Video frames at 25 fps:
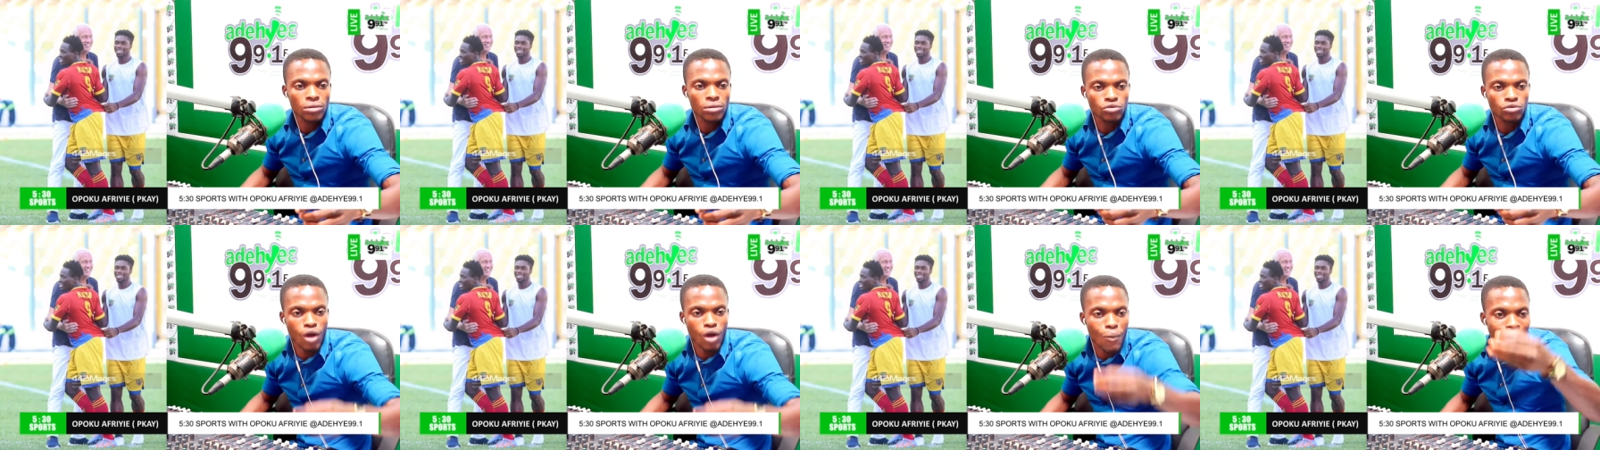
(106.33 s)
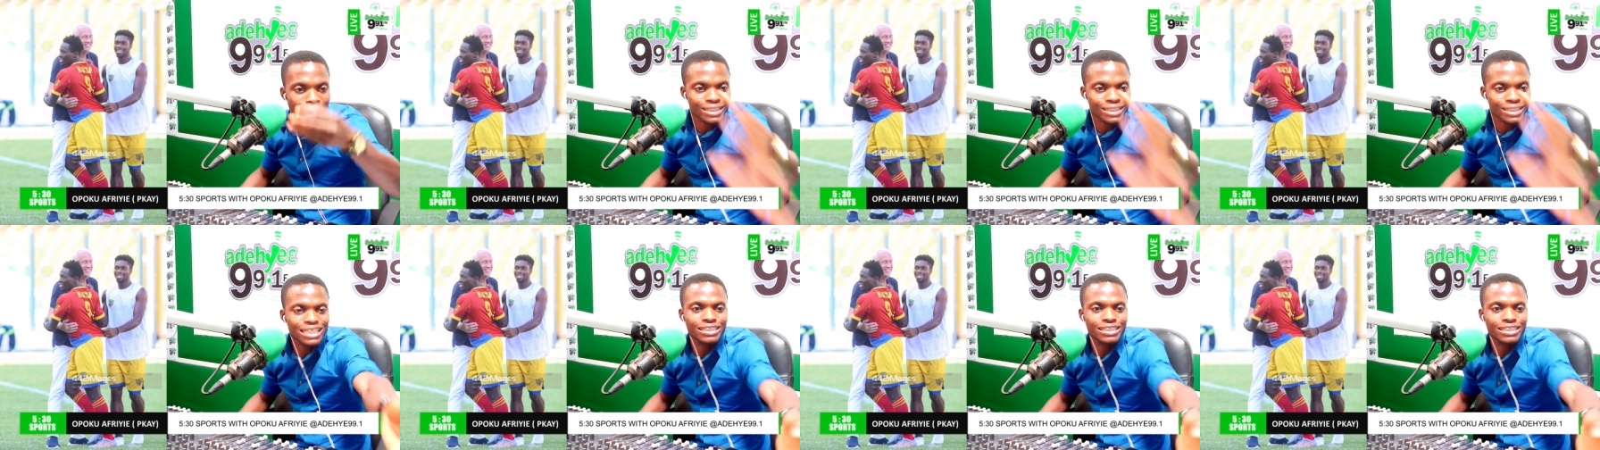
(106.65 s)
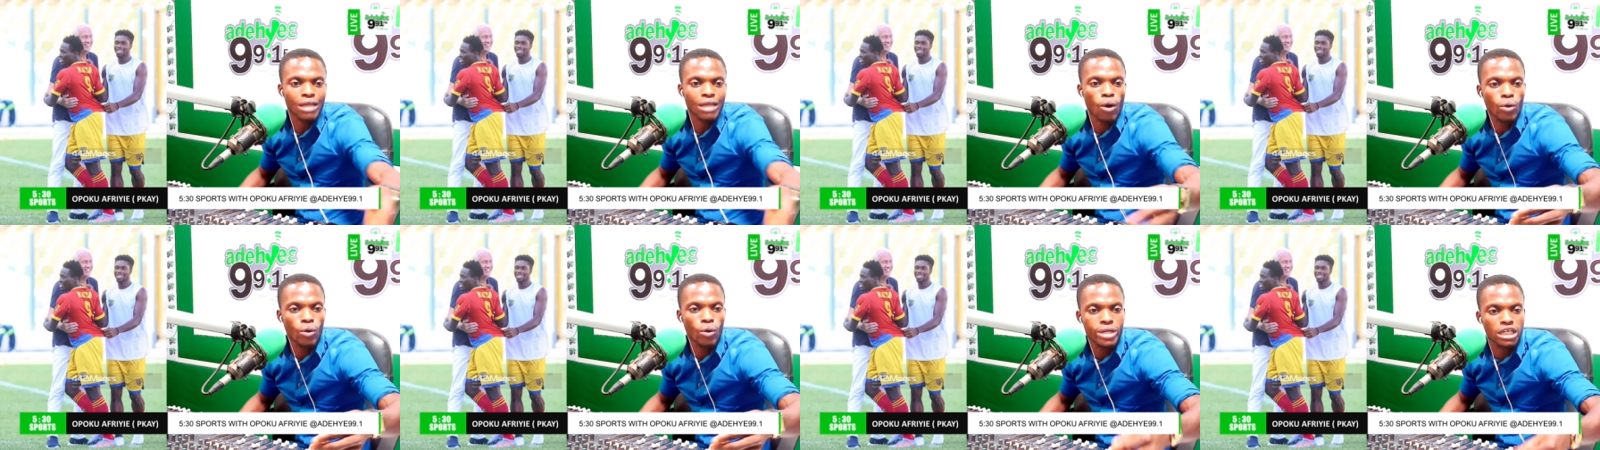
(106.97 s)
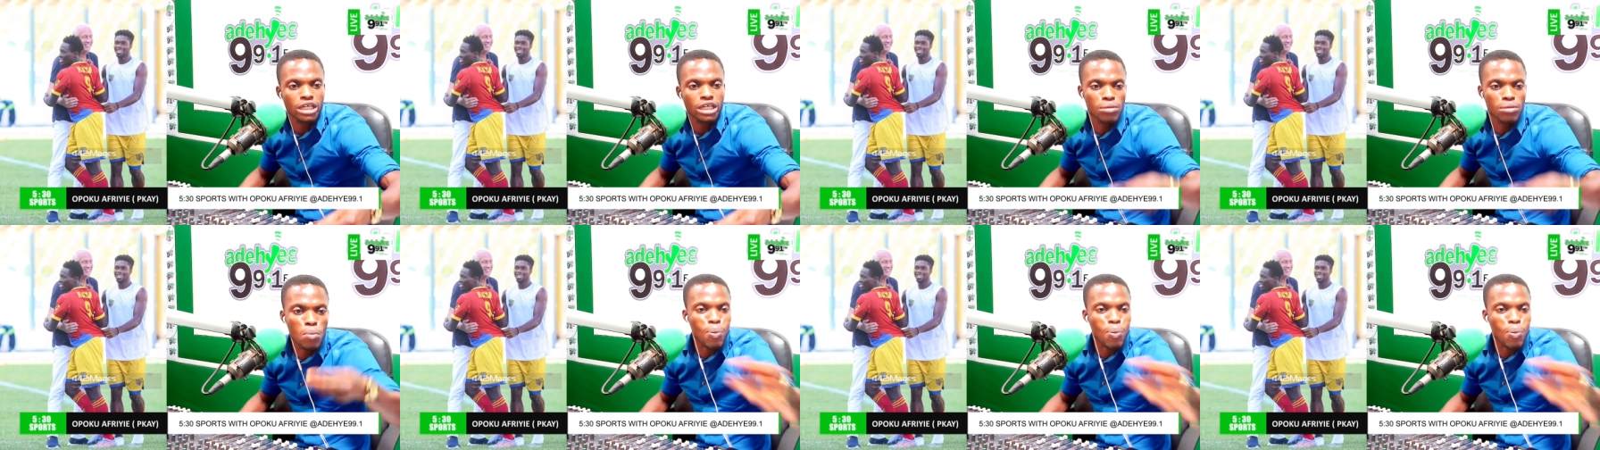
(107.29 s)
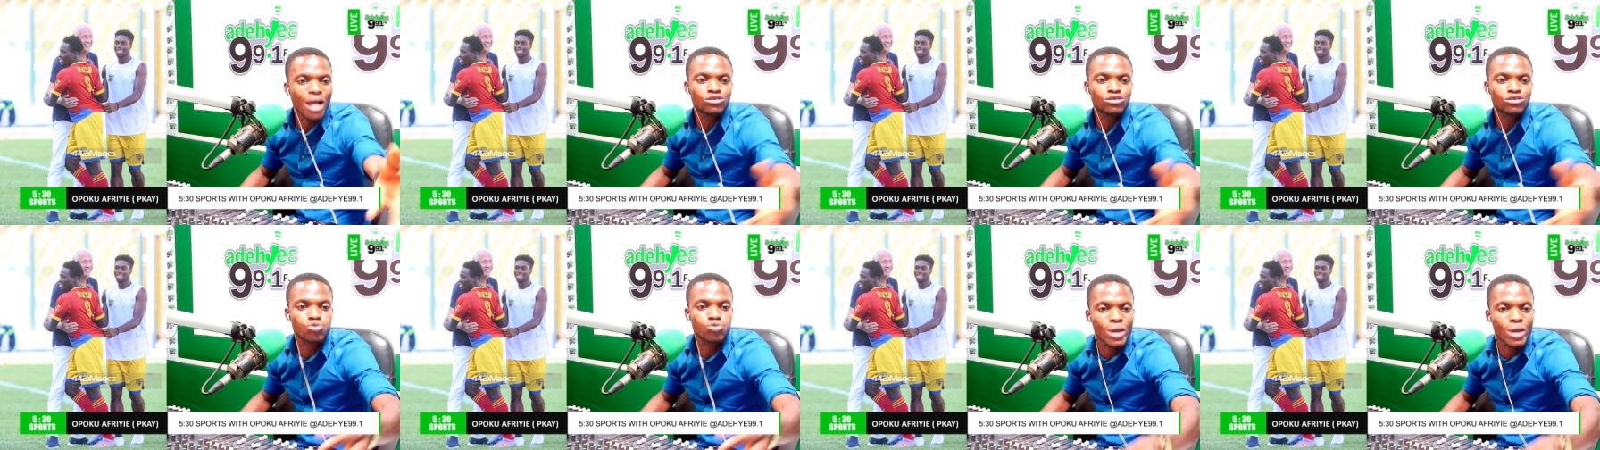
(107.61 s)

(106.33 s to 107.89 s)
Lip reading: Pacquatista or it me boss